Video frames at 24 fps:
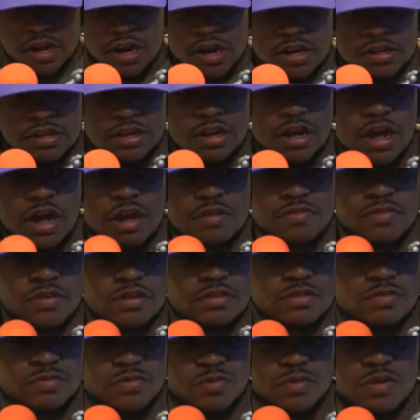out to God
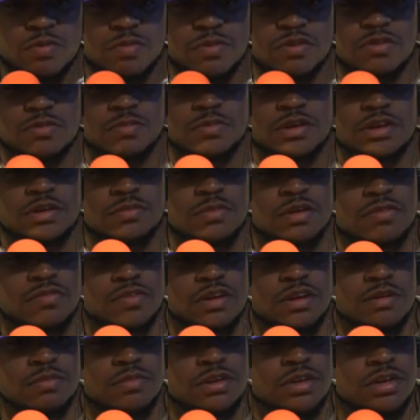first and foremost, man, my
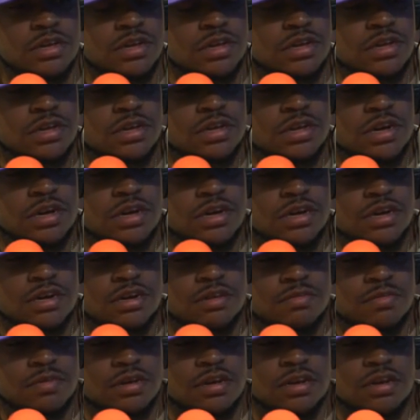family,
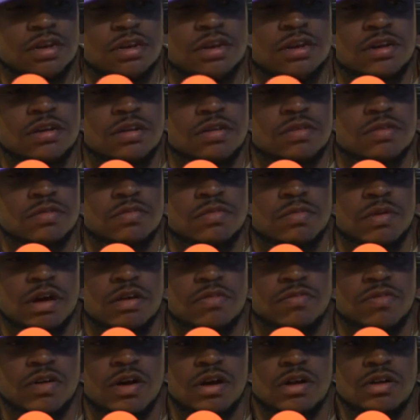and,
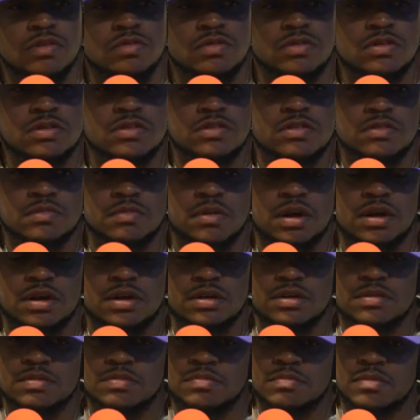my followers,
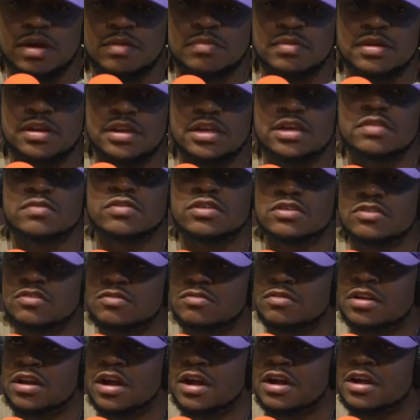my believers,
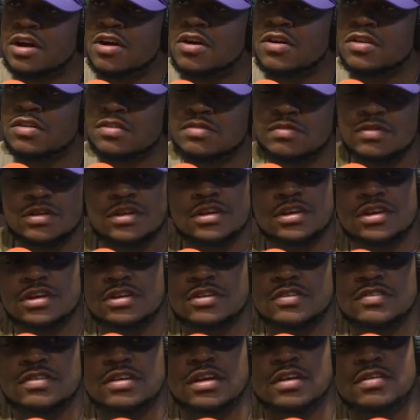what I call them. You know
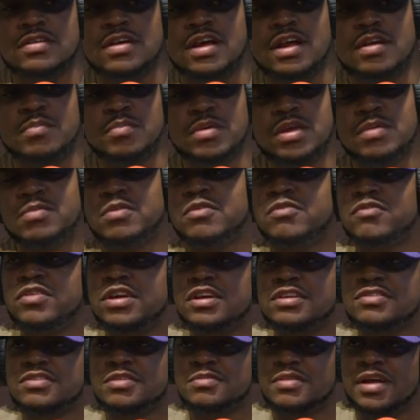what I'm saying? I'm not a Bieber
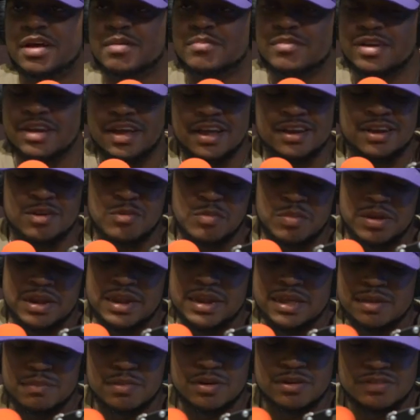fan. I'm not no
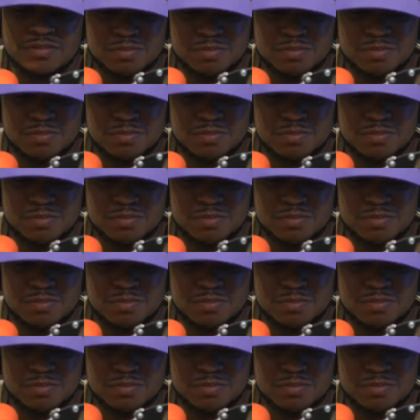believers,